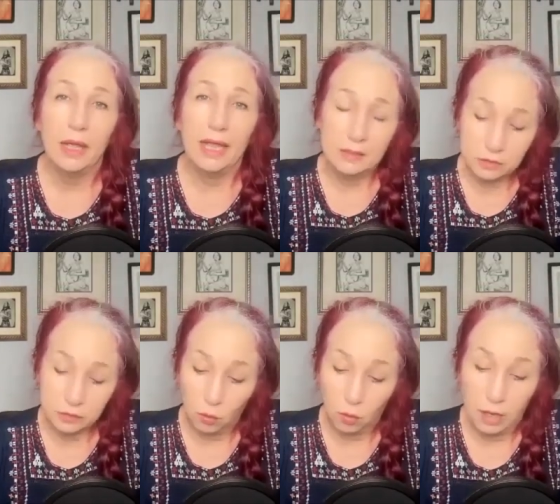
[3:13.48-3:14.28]
and
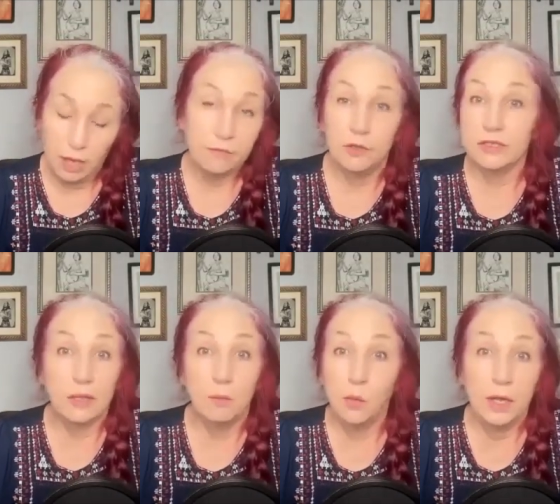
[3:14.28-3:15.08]
if there's
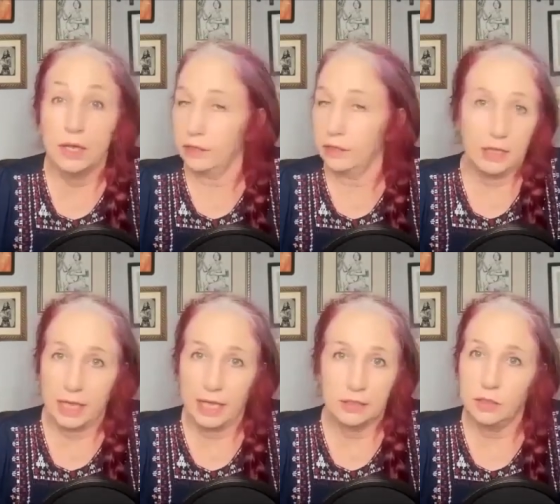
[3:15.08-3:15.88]
some wick, then the
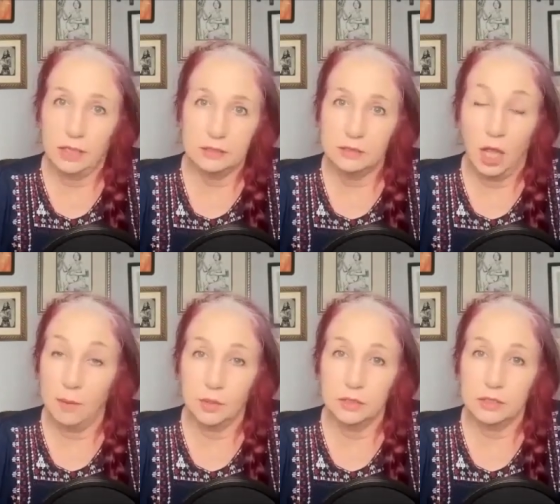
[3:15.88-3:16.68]
candle has
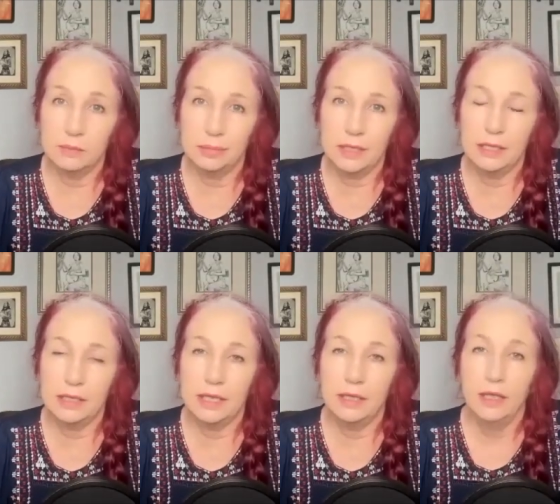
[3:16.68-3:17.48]
not burned
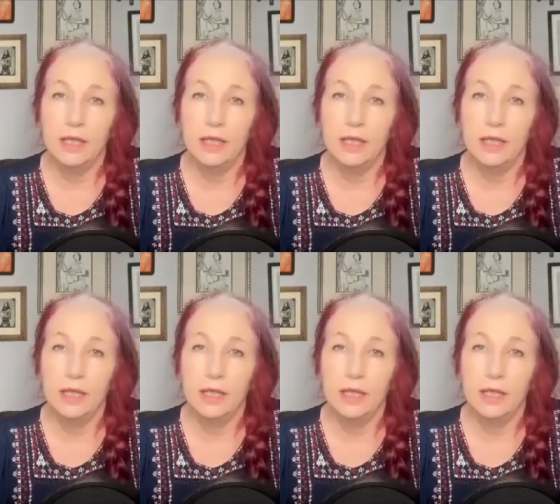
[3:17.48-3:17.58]
completely.